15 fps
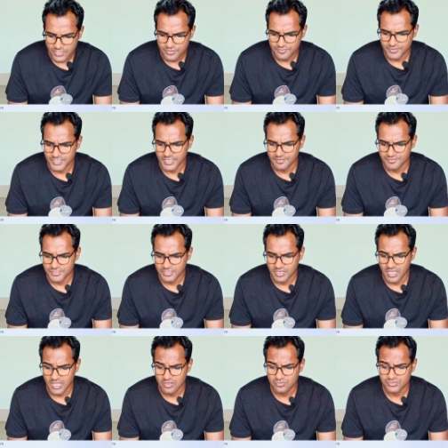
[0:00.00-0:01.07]
We have here,
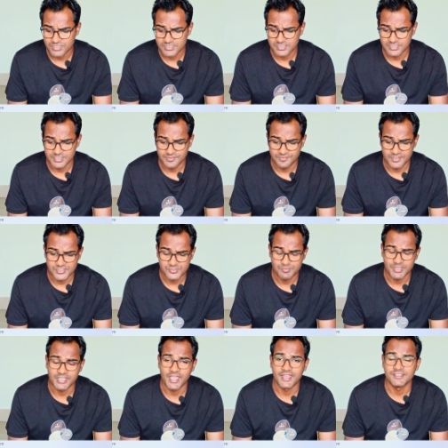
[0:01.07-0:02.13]
how does the defense
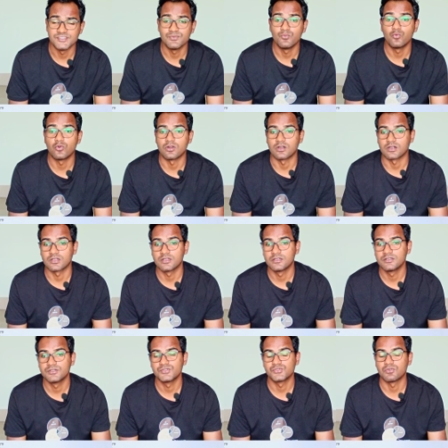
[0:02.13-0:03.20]
mechanism work?
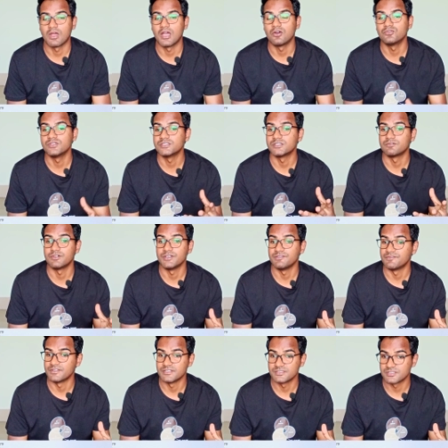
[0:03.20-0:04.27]
So how does our
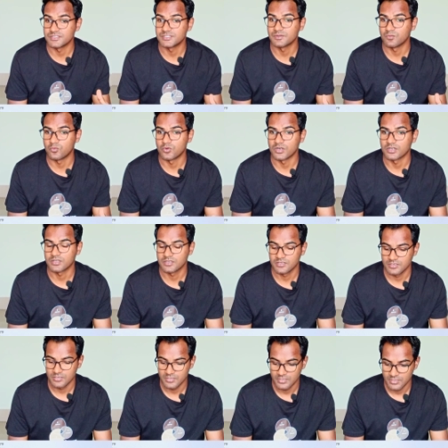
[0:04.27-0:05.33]
defense system work?
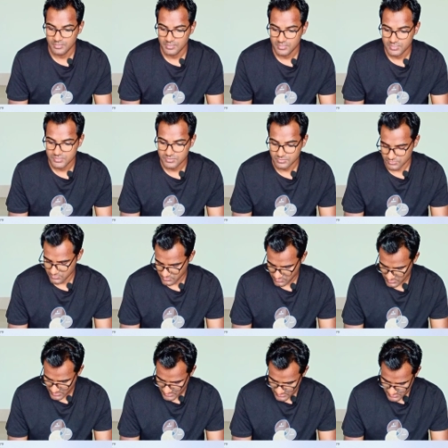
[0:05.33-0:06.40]
So
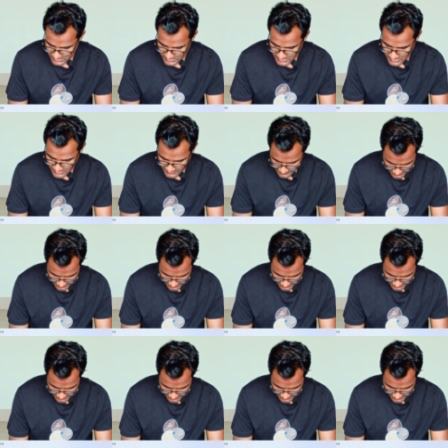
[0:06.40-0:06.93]
let us see.